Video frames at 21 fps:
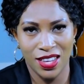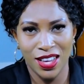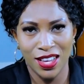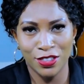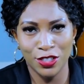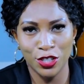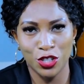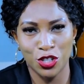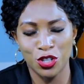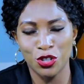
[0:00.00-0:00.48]

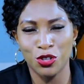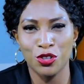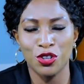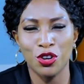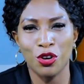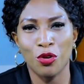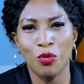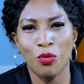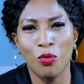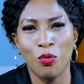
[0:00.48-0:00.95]
the June
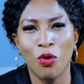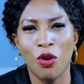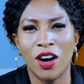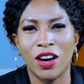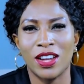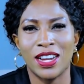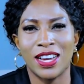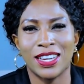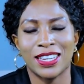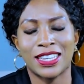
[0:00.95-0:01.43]
1
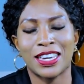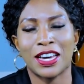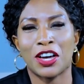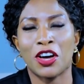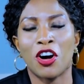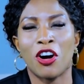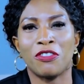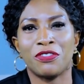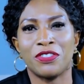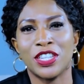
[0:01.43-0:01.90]

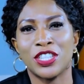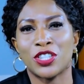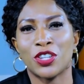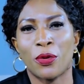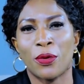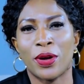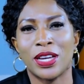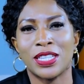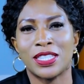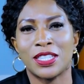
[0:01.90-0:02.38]
kickoff is
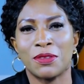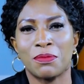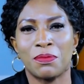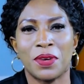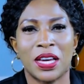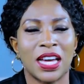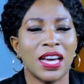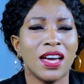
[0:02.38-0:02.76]
going to be.